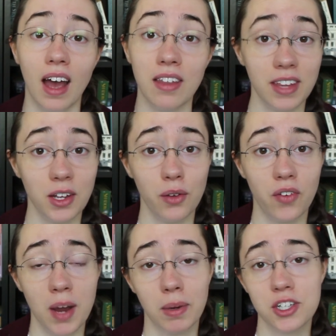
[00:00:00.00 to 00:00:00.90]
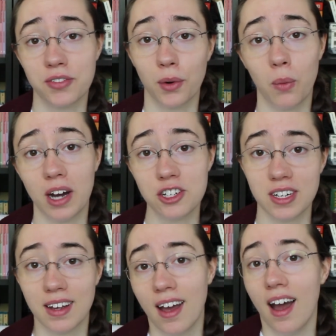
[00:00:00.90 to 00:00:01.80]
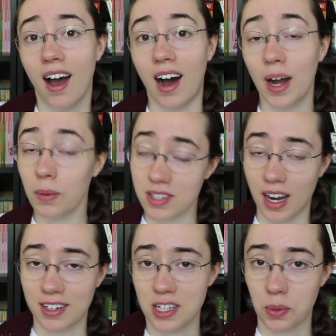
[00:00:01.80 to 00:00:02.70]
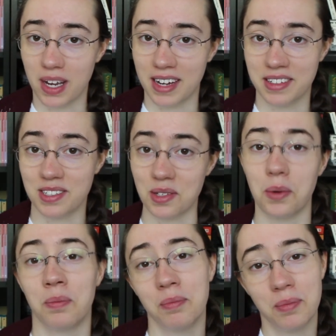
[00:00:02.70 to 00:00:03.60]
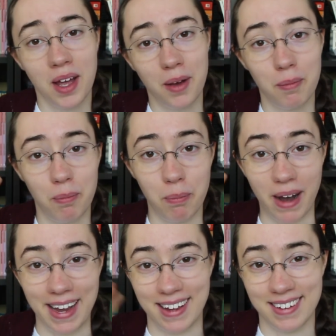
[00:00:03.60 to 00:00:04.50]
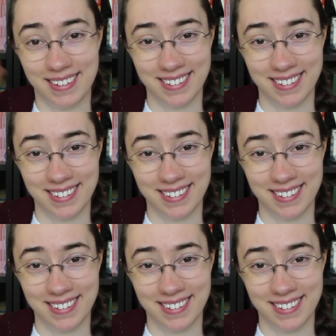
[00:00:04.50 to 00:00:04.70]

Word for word: And thank you very much for watching. I will talk to you again soon. Bye.